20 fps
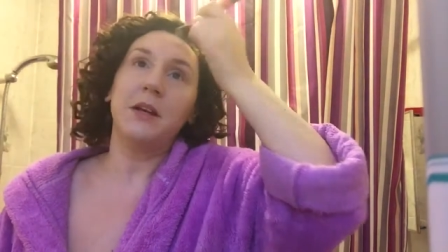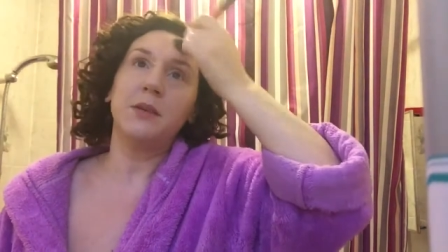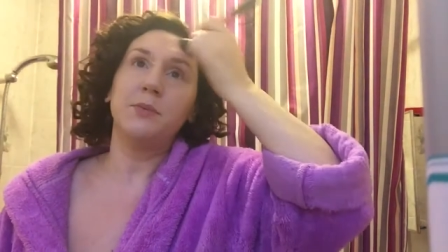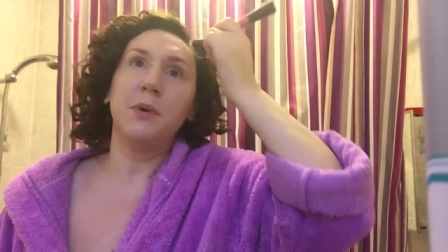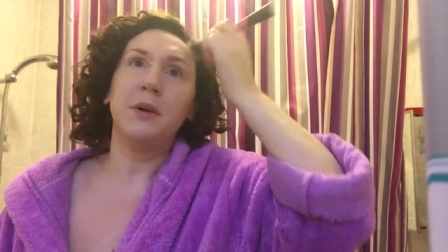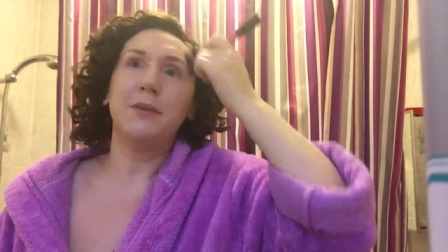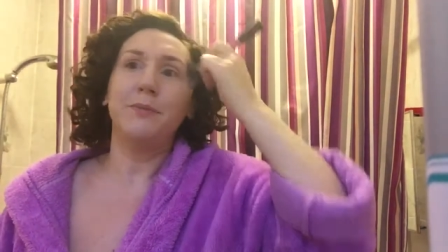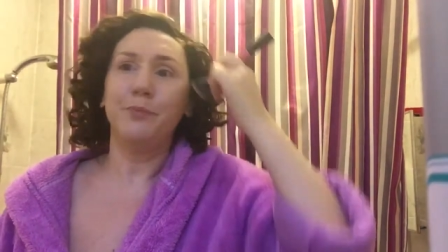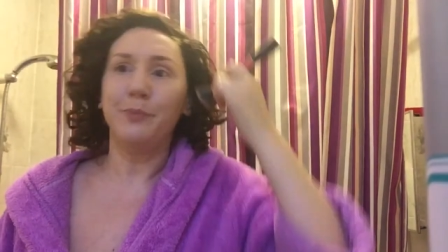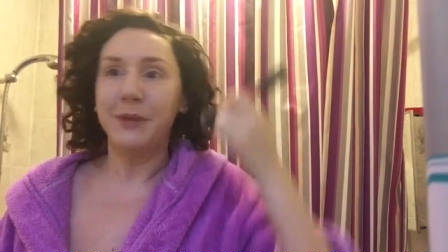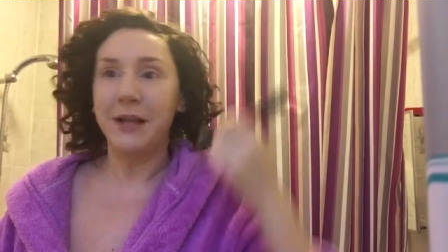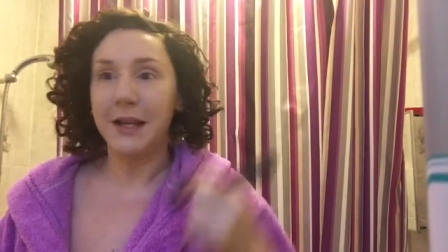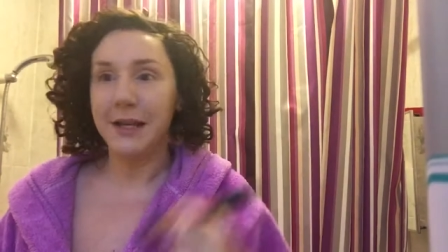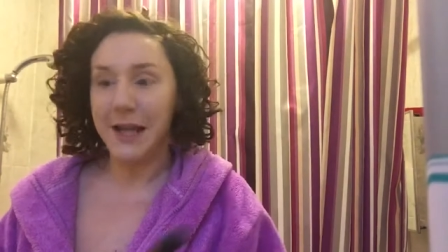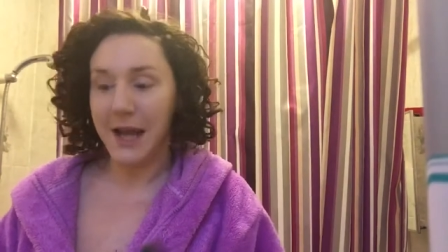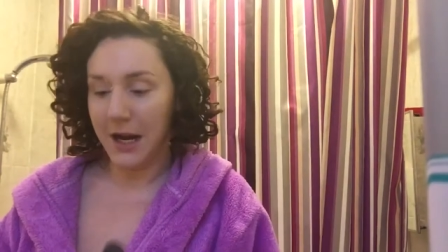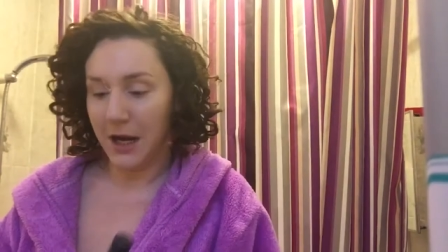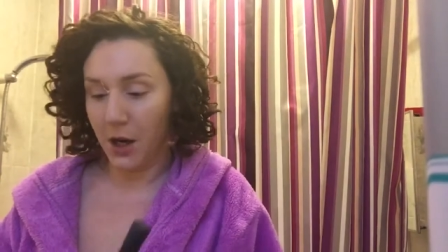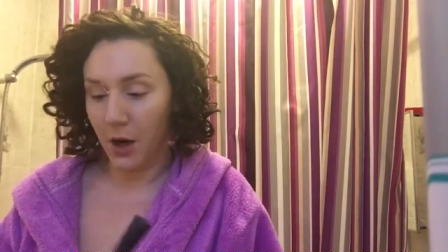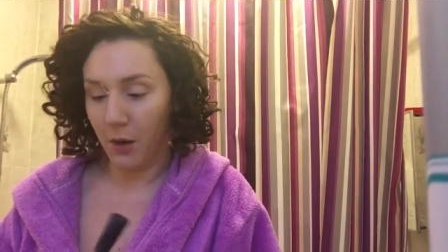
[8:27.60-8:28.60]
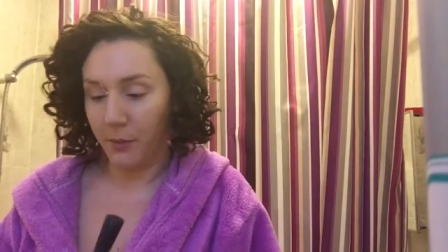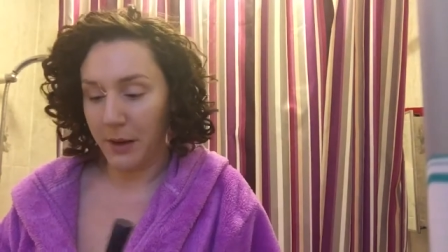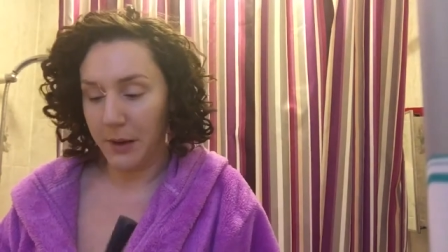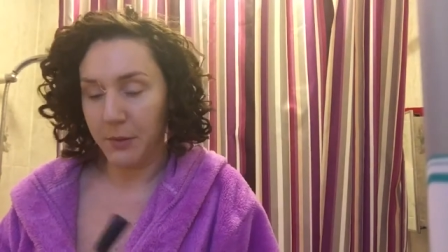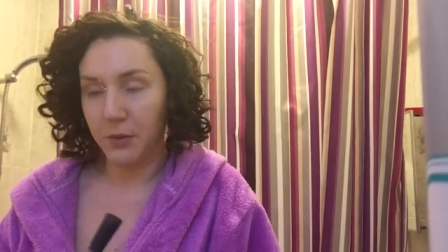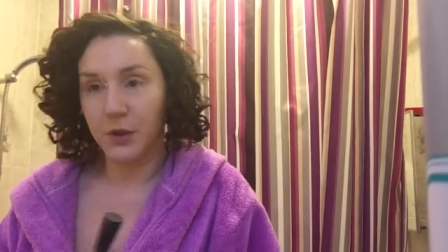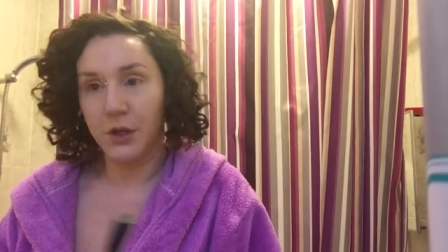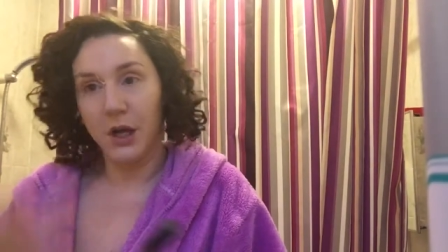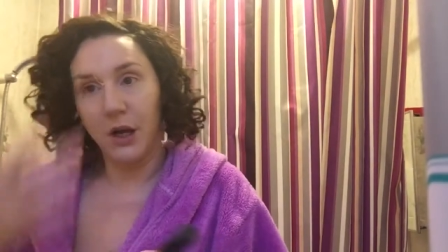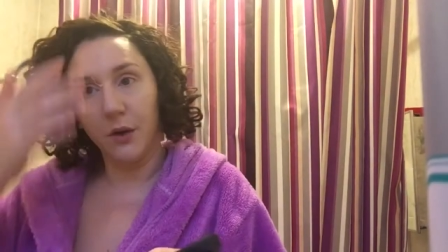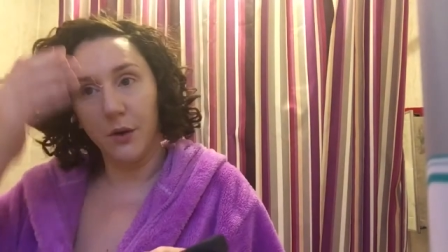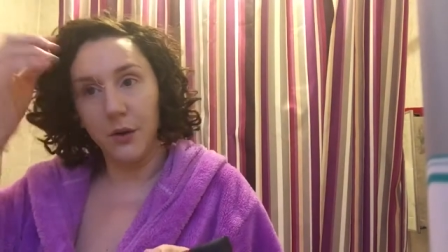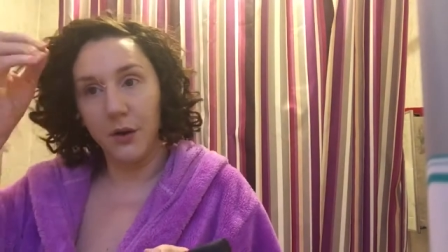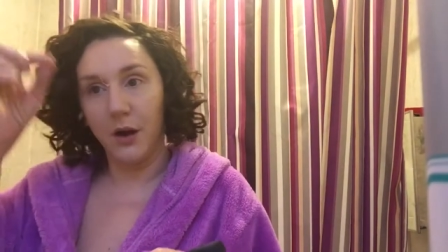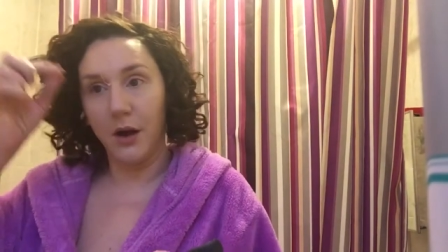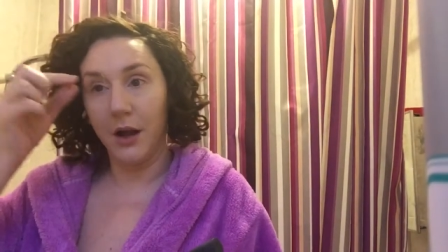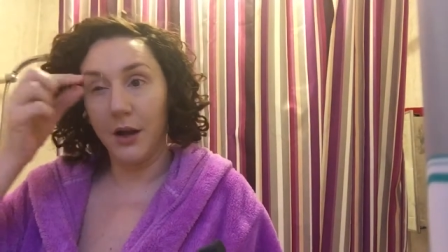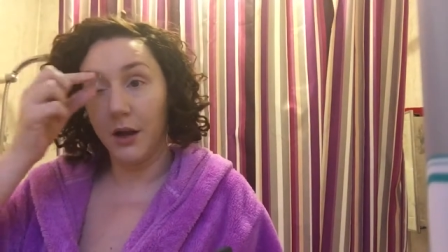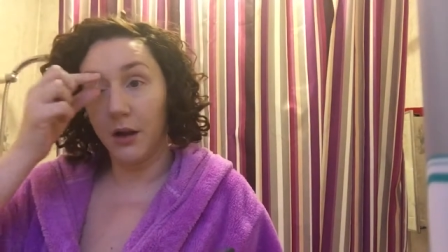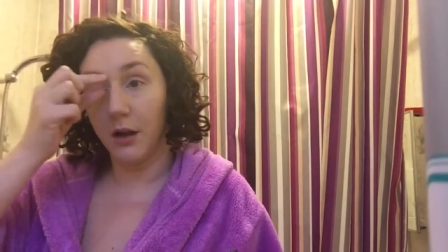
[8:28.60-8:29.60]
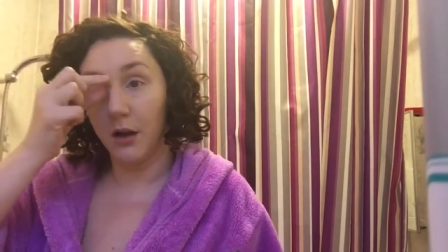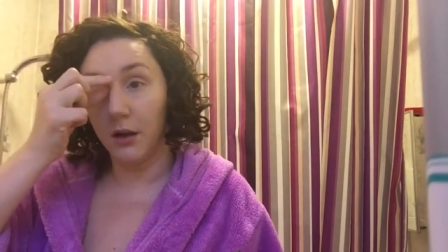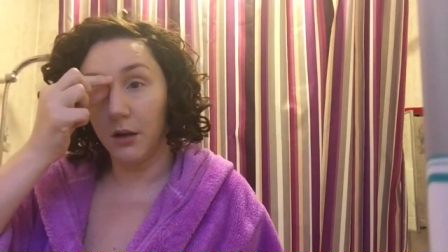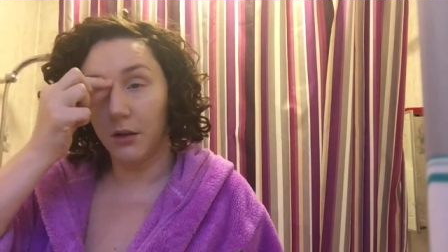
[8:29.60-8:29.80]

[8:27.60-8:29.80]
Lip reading: does, but bloody hell, a lot of people do. And I